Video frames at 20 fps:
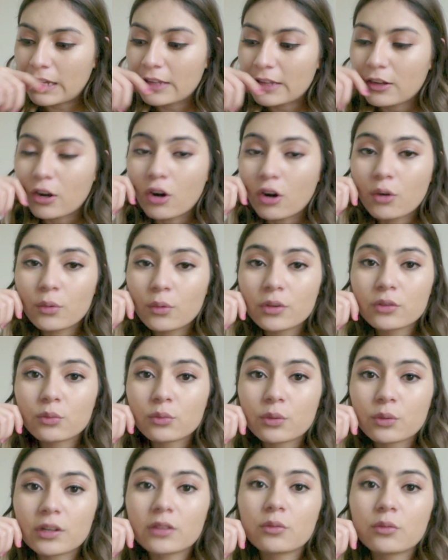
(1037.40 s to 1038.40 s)
I
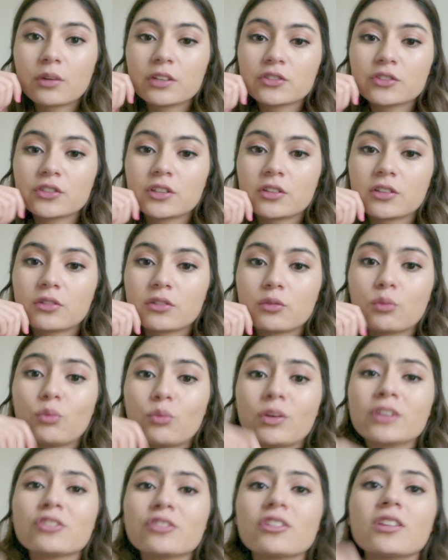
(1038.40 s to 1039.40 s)
always read the rationales.
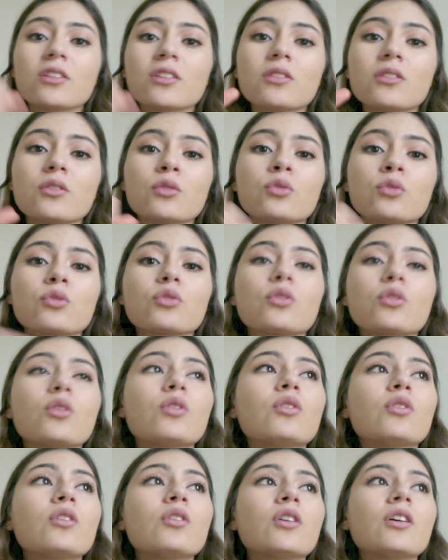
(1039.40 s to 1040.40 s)
Rationales are
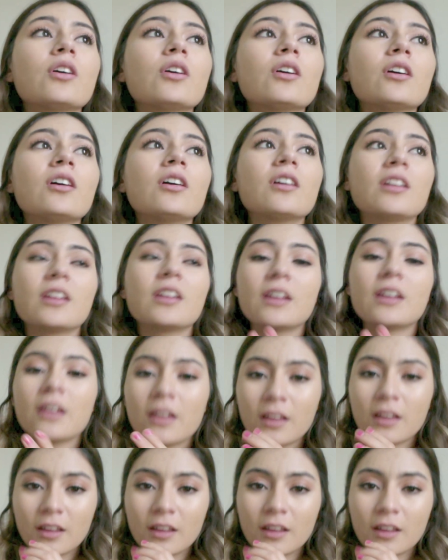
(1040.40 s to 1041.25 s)
so good.